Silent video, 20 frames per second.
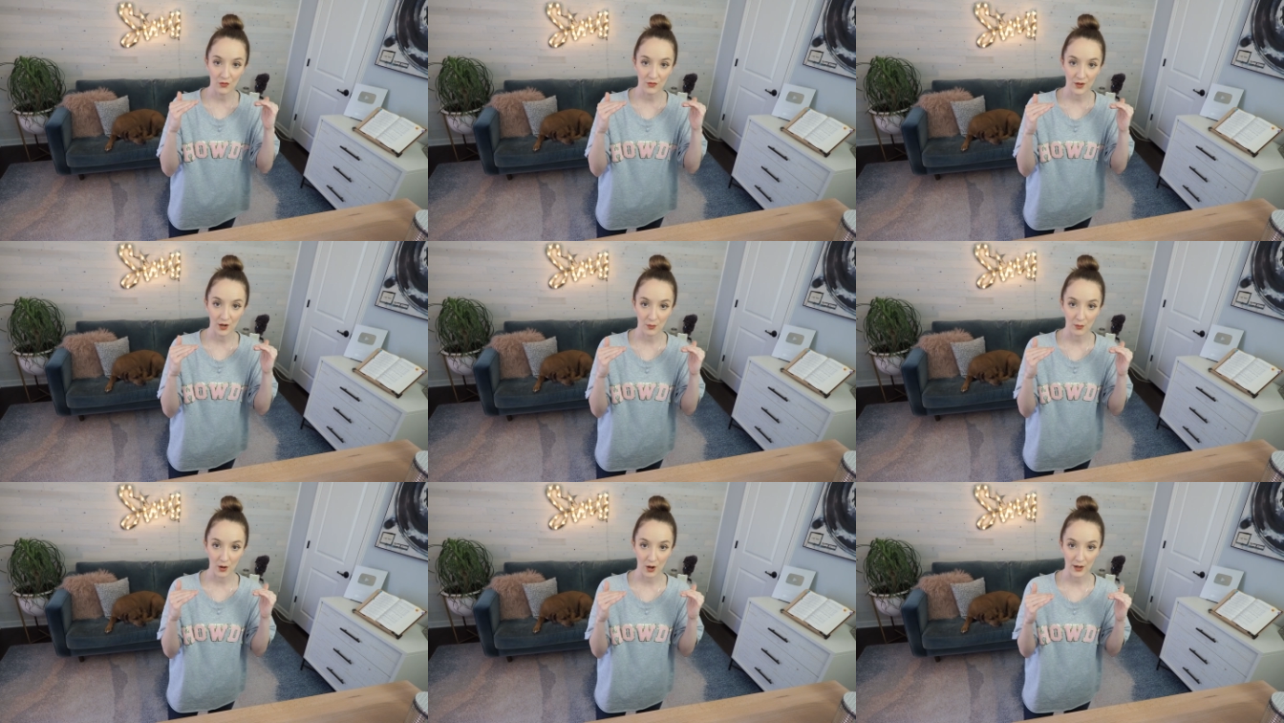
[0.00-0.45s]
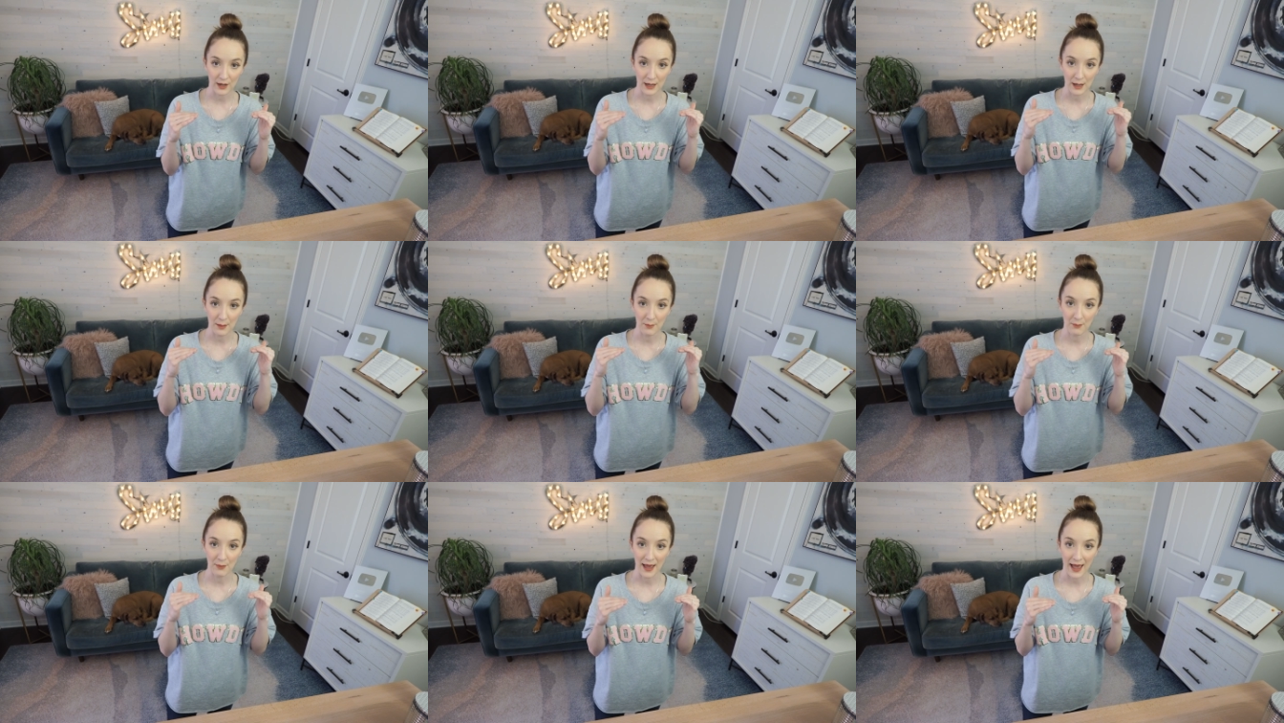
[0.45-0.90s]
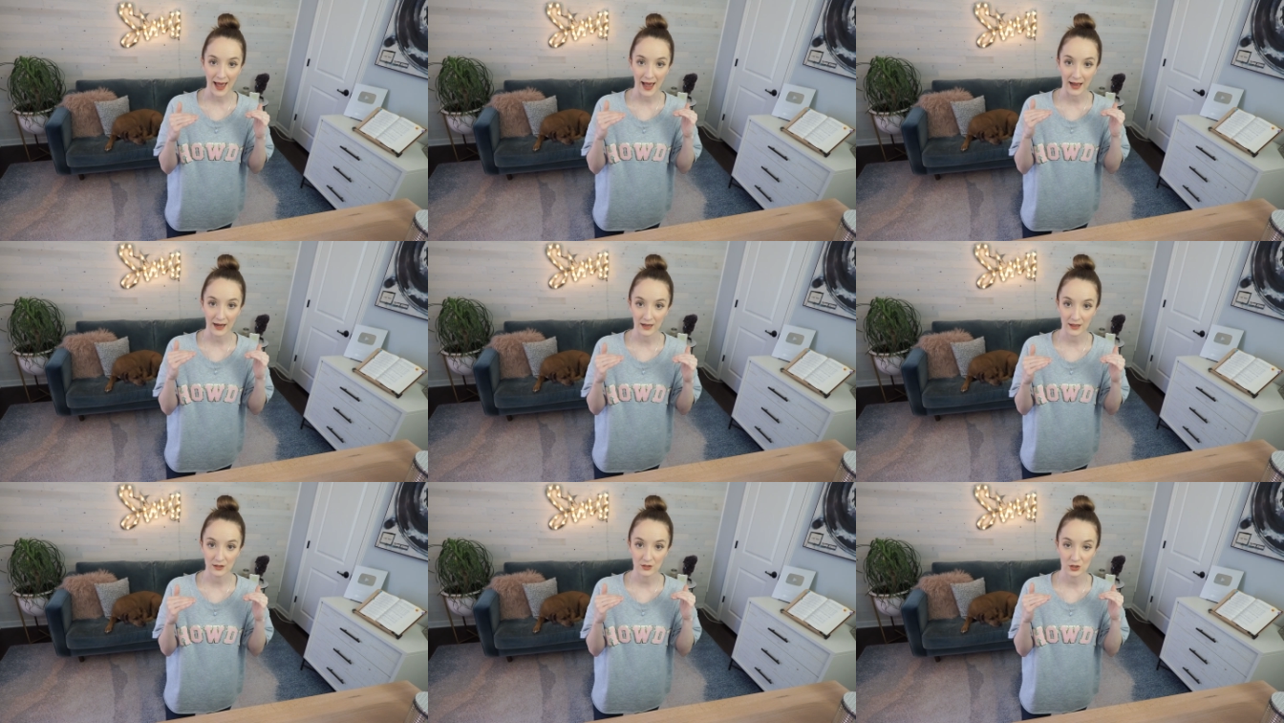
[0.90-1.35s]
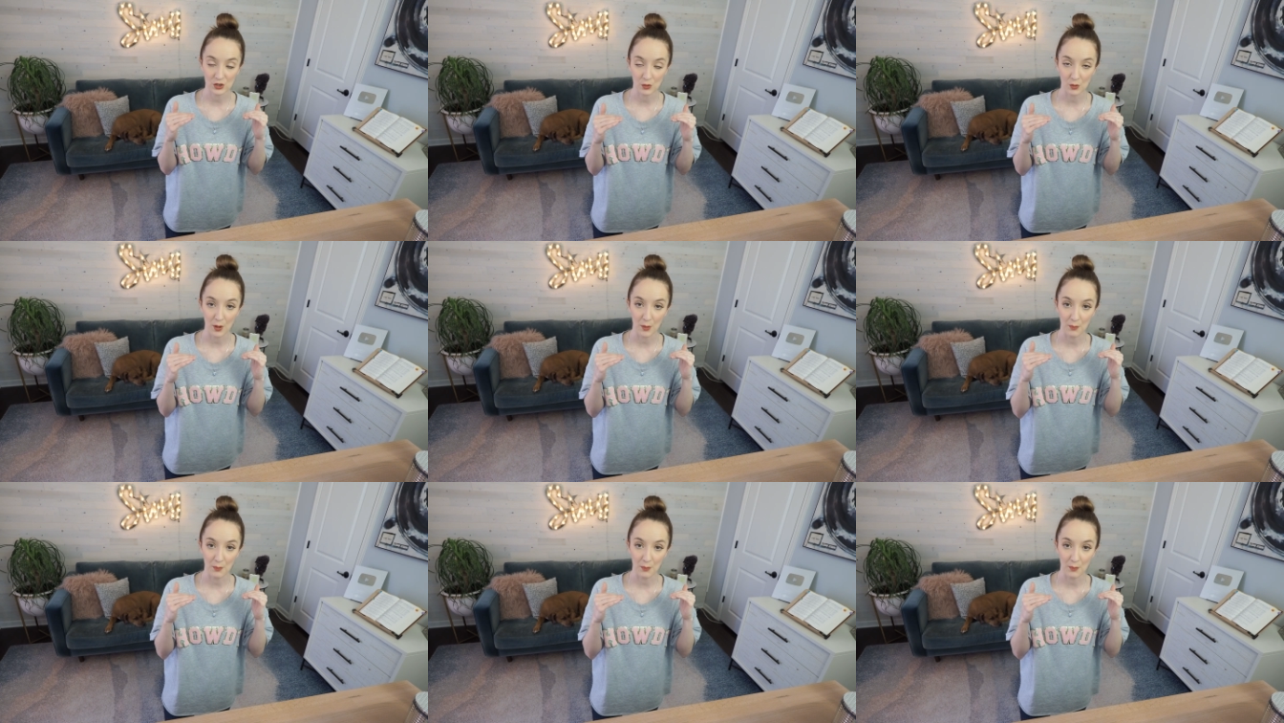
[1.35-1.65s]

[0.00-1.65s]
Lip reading: their body back to a